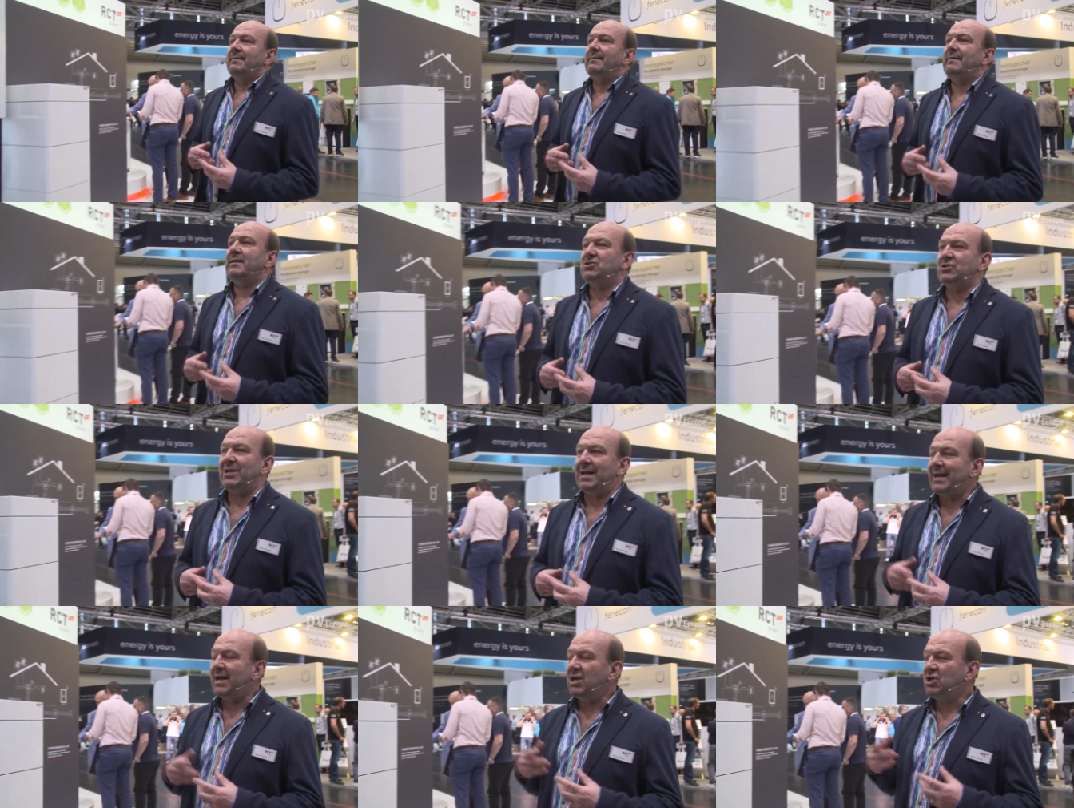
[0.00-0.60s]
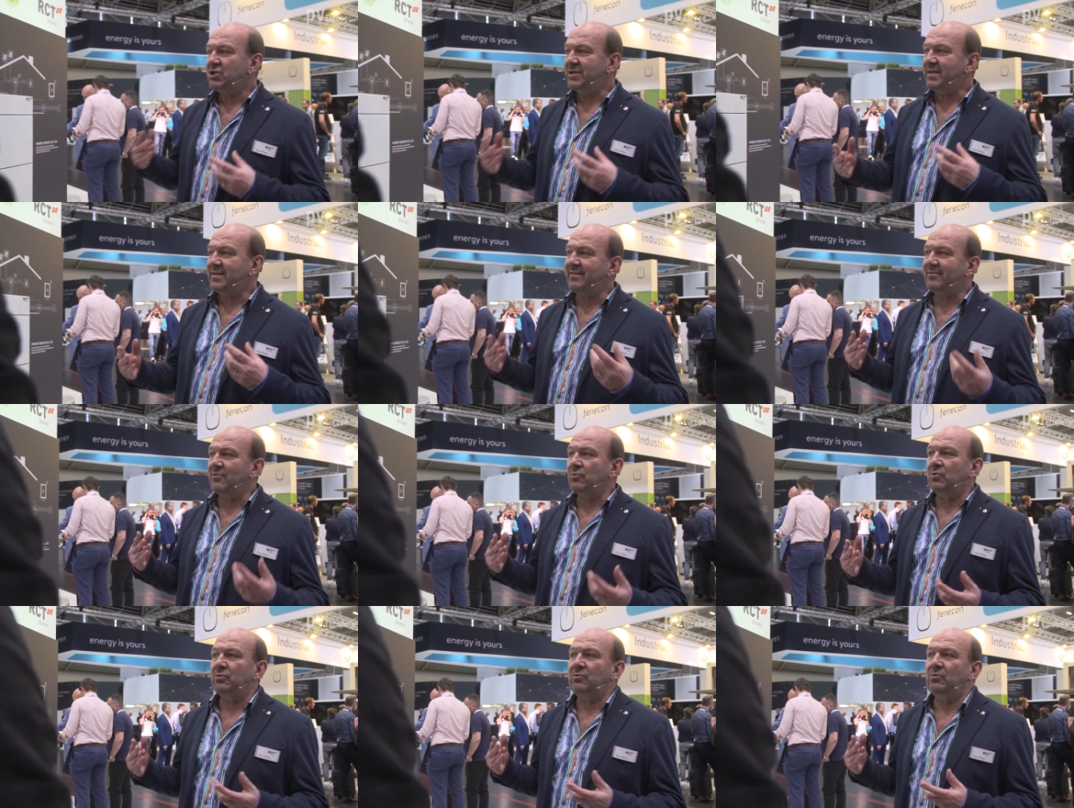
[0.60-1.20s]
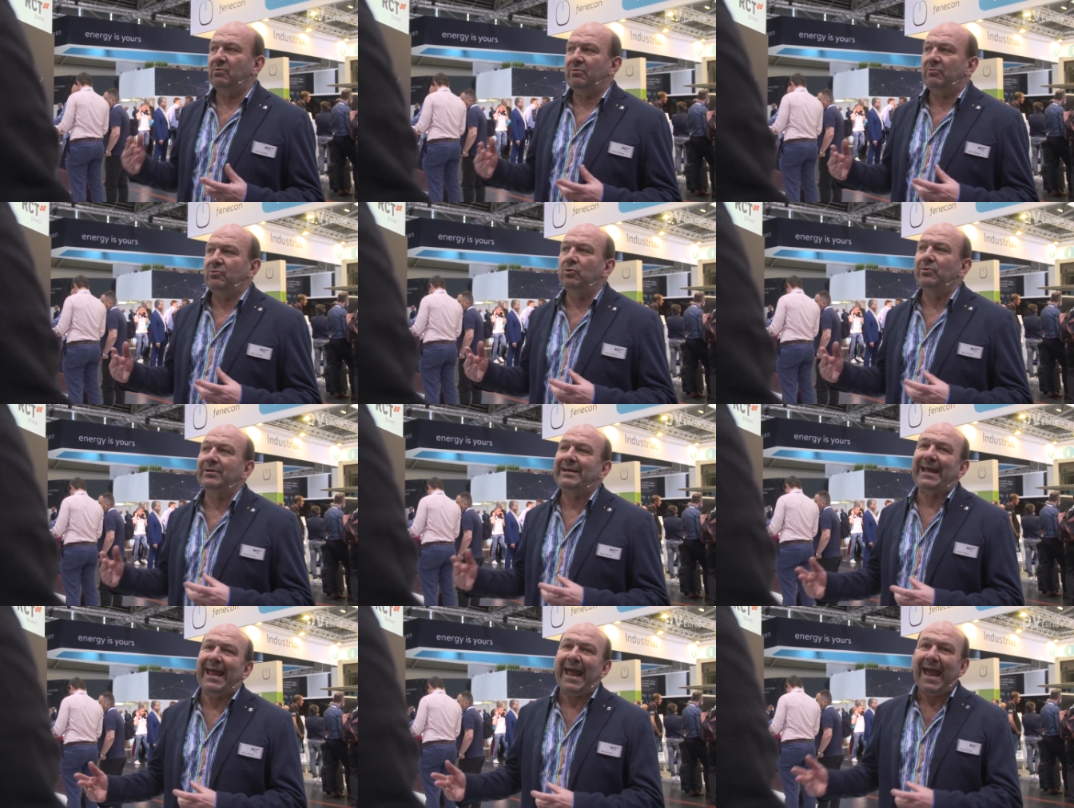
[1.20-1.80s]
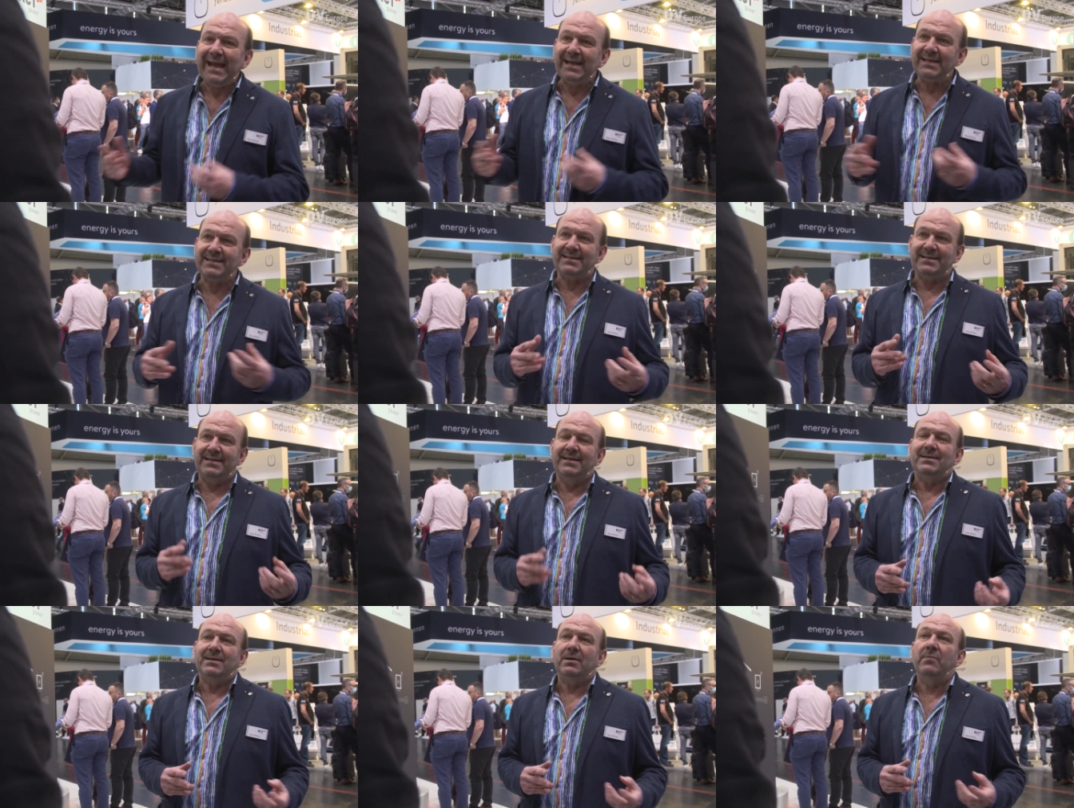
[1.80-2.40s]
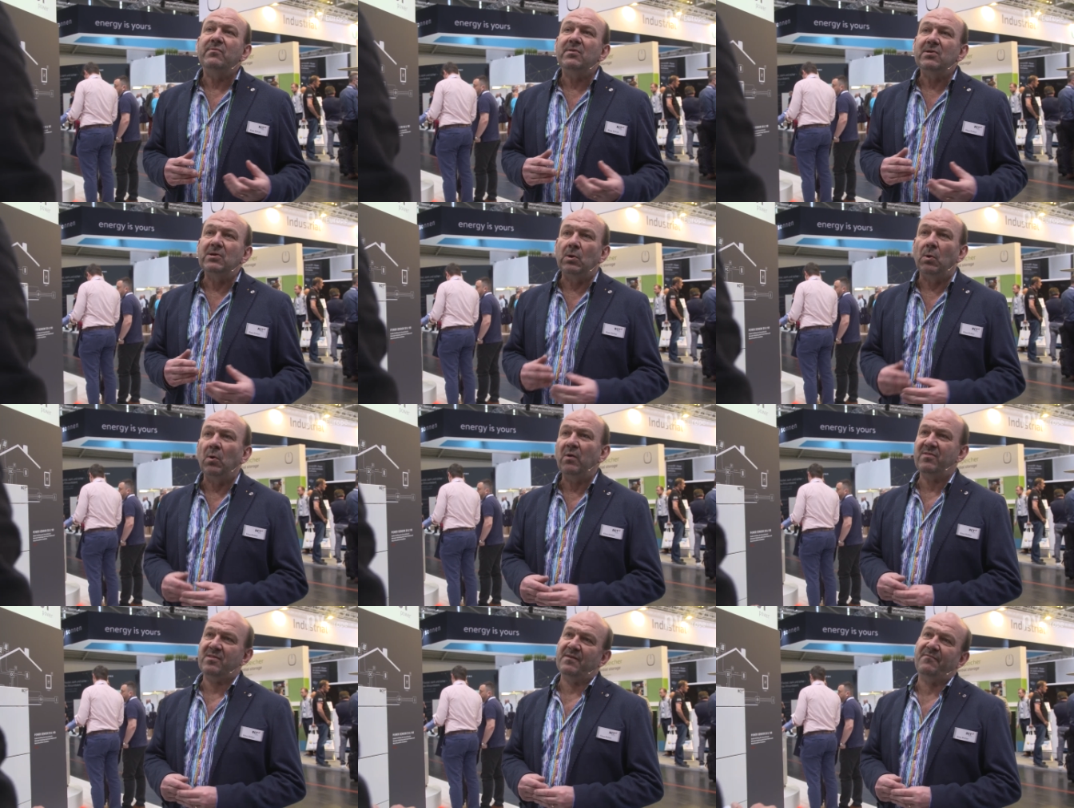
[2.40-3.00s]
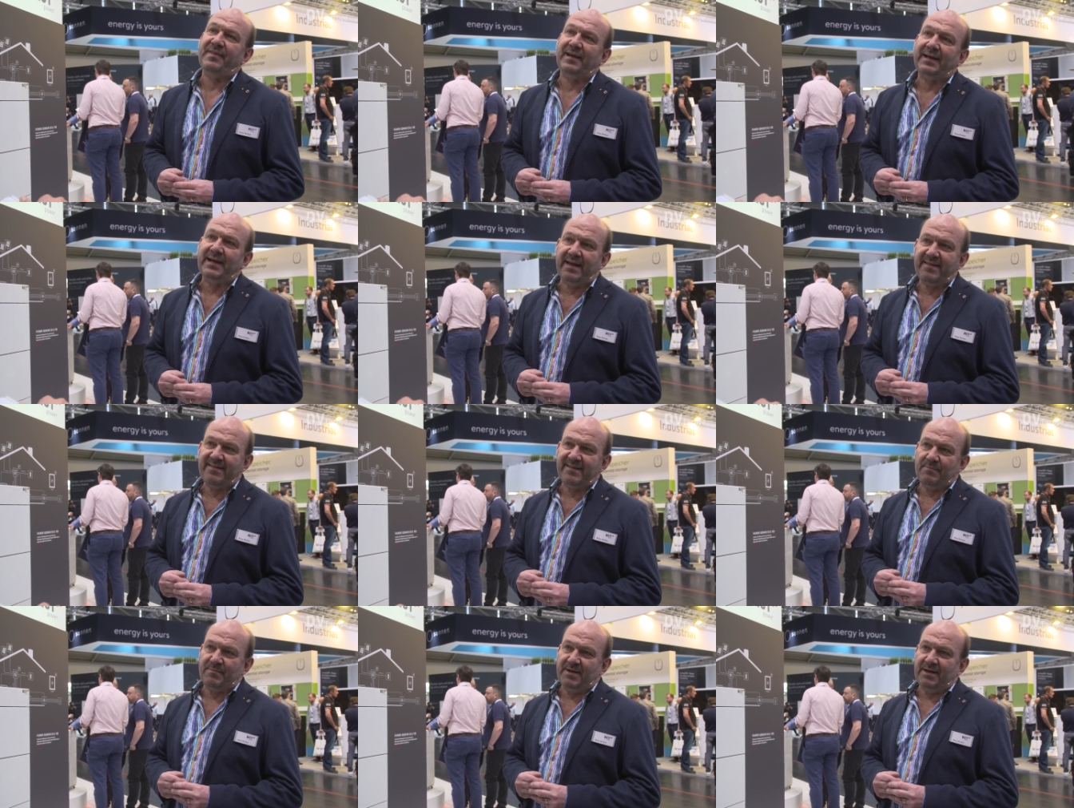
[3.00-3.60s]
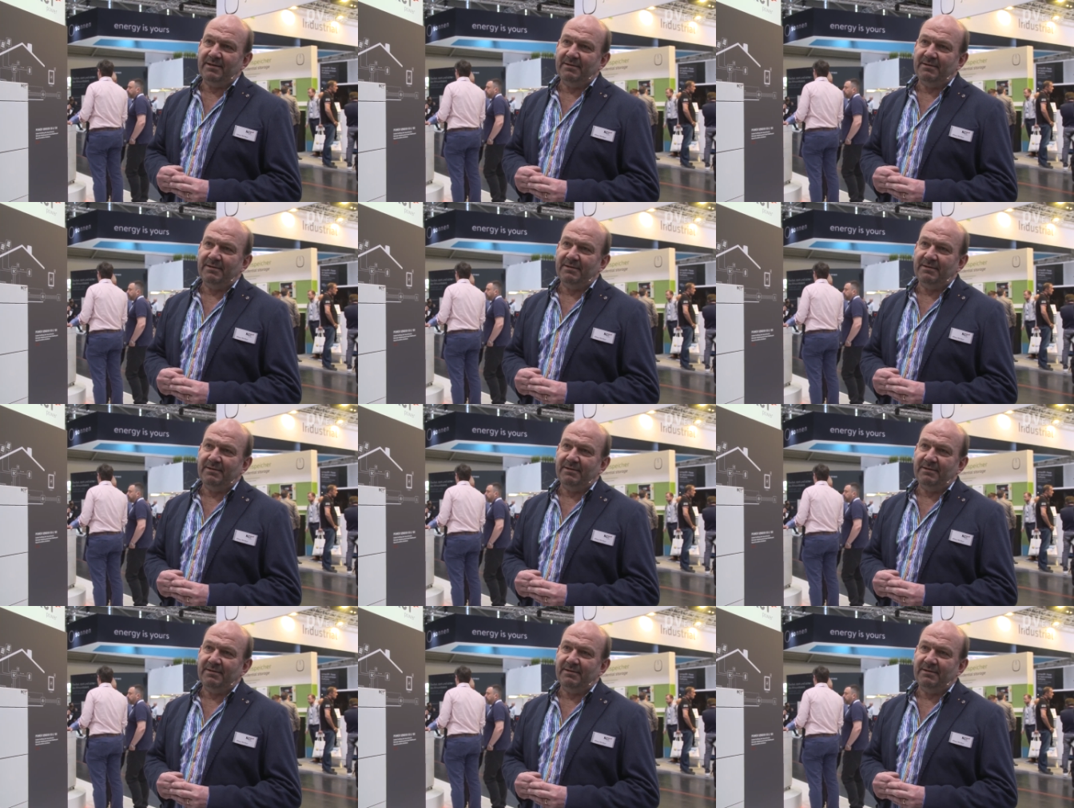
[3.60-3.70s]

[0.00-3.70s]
the challenge is to, to, to react on the loads of the customer.